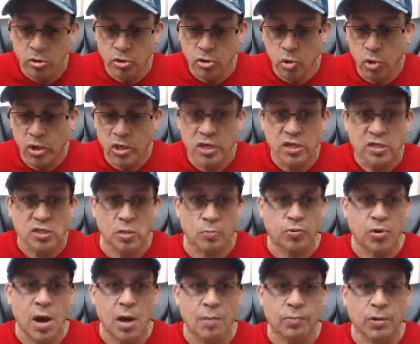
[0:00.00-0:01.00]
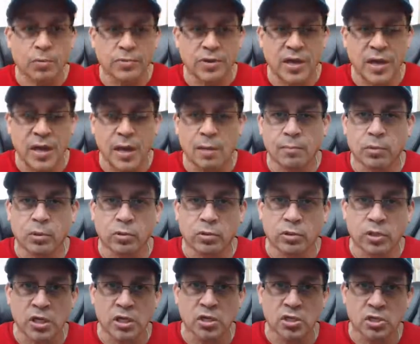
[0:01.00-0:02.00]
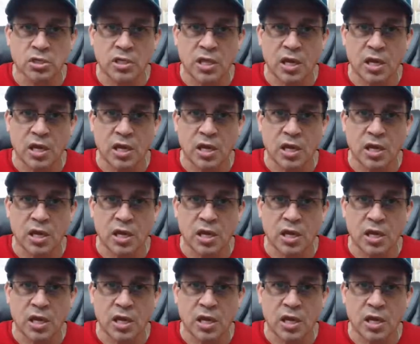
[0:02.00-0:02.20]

doing as a problem gambler is